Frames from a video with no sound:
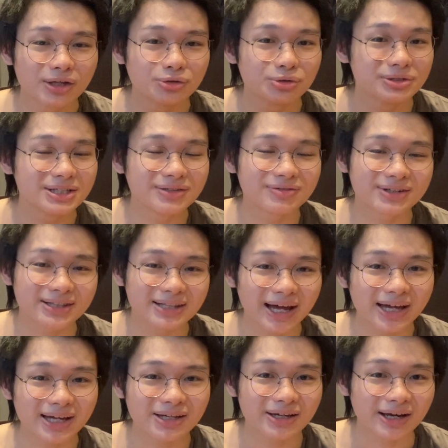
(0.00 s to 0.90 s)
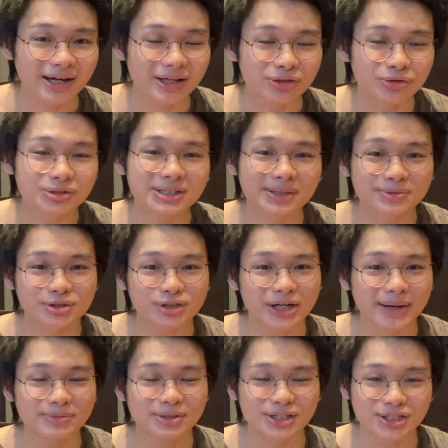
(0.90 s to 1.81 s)
do leave a like, do
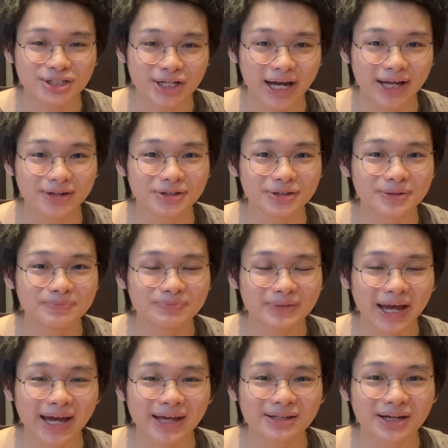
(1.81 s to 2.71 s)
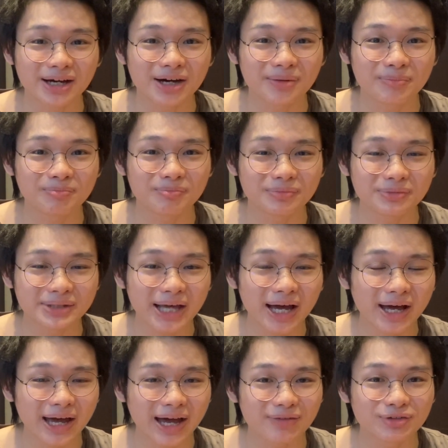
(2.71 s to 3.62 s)
subscribe to the channel, and
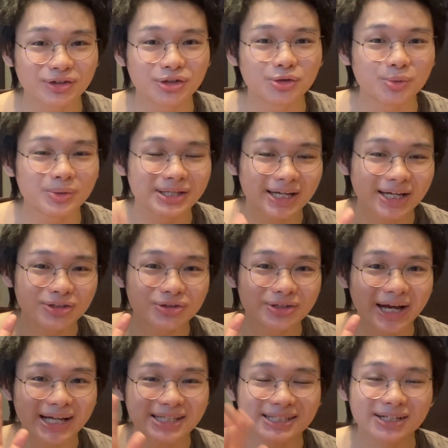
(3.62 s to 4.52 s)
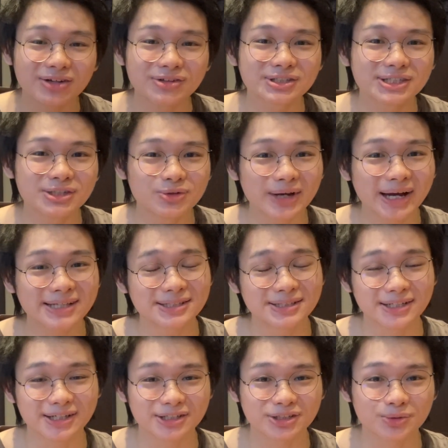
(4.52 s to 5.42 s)
have a good weekend you guys, and I'll see you guys
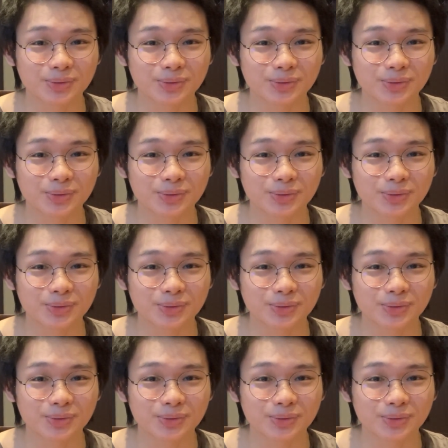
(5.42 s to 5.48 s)
in the next